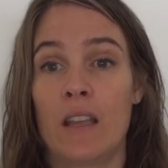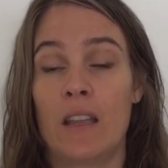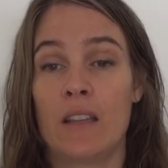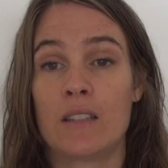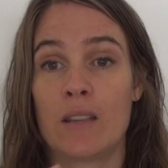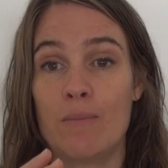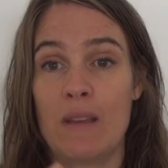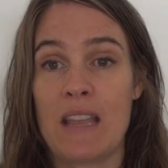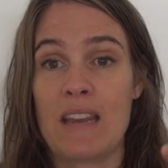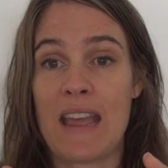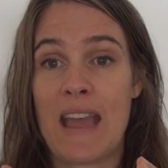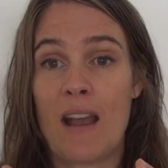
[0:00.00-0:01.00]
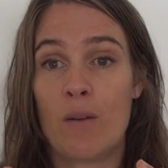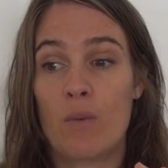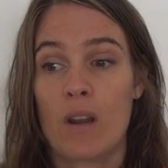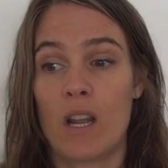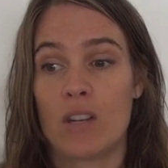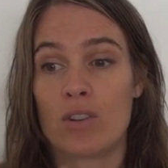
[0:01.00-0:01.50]
it, to me now,
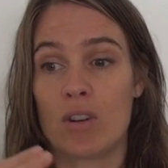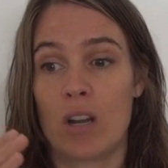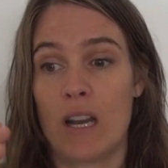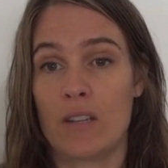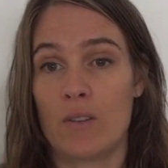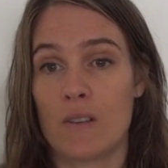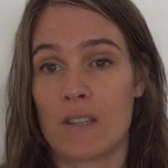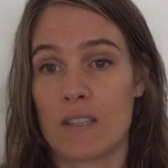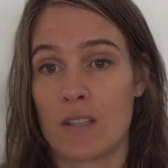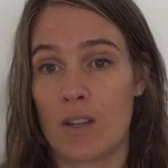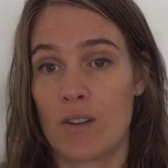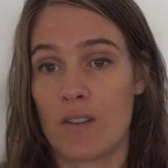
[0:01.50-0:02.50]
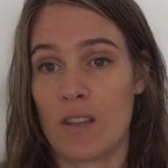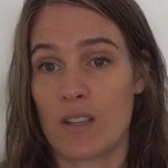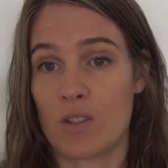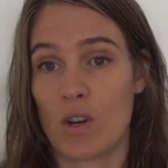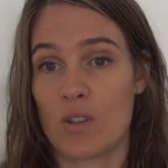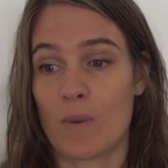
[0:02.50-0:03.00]
when I try doing certain
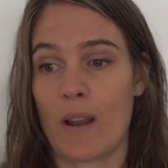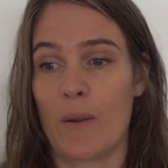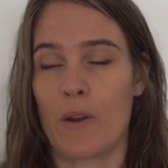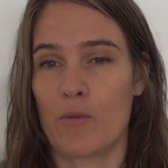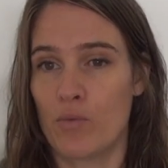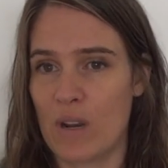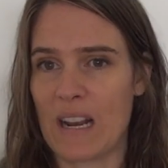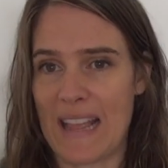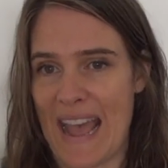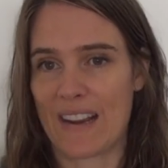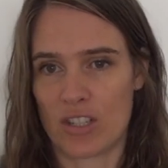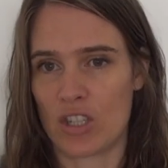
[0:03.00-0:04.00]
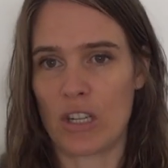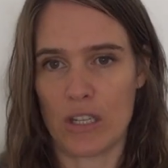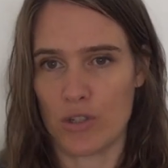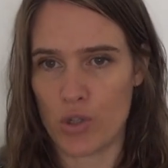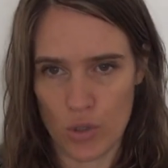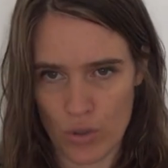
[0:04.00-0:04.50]
things God's way and I really
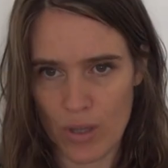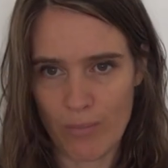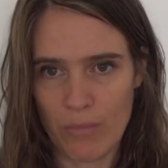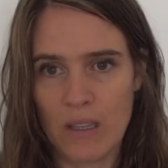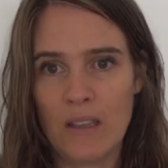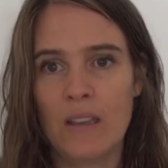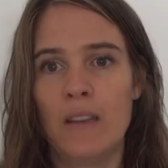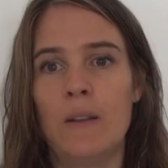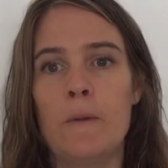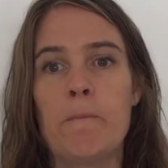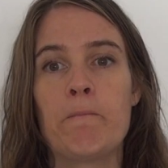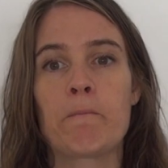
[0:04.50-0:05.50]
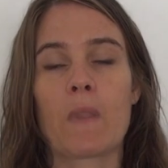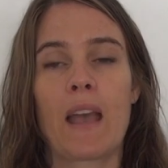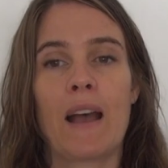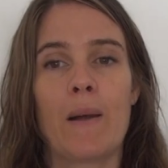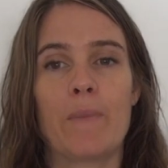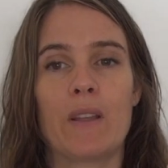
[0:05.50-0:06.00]
actually do them,
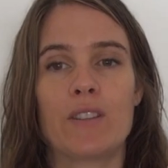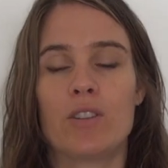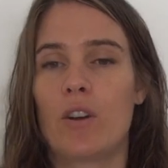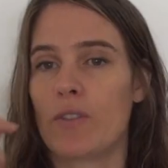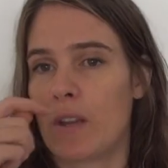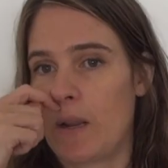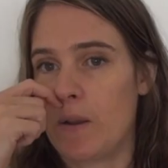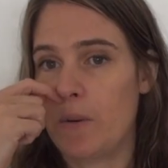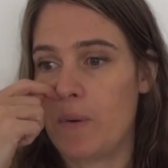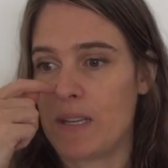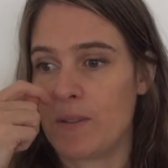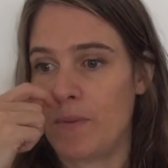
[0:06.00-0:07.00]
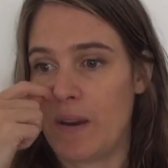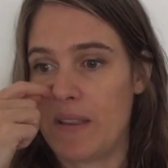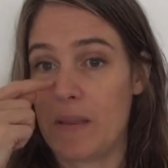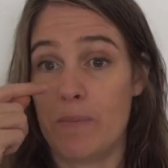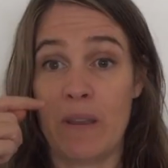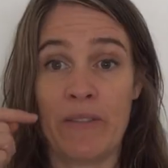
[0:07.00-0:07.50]
it's not that I always
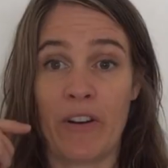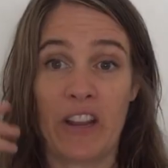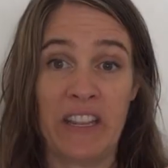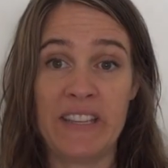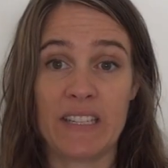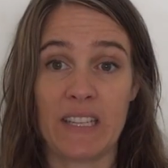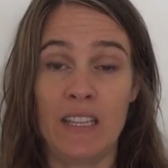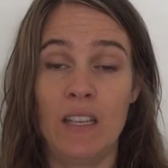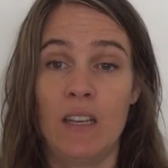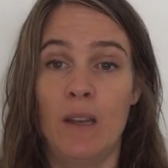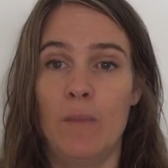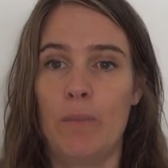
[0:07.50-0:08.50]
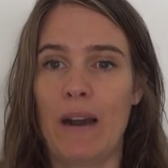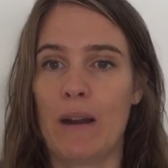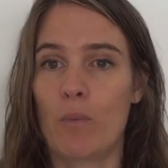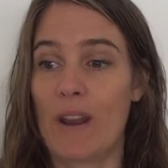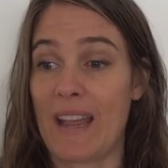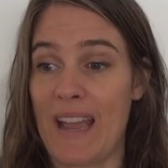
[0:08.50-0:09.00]
find them very easy,
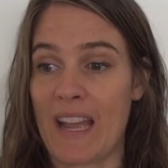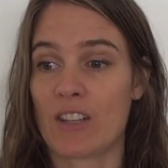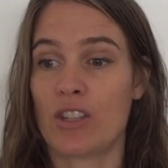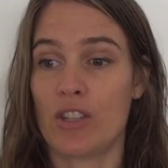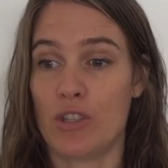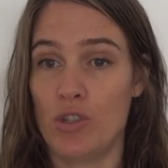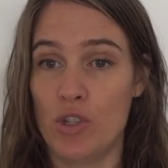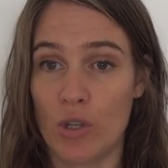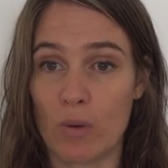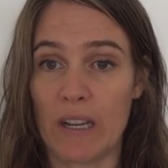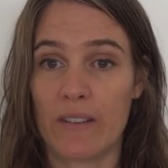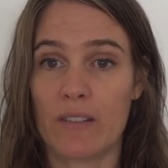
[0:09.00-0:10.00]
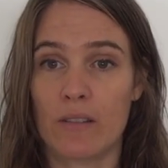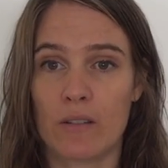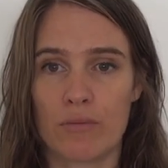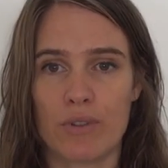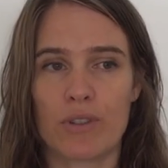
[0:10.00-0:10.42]
but when I actually do it, the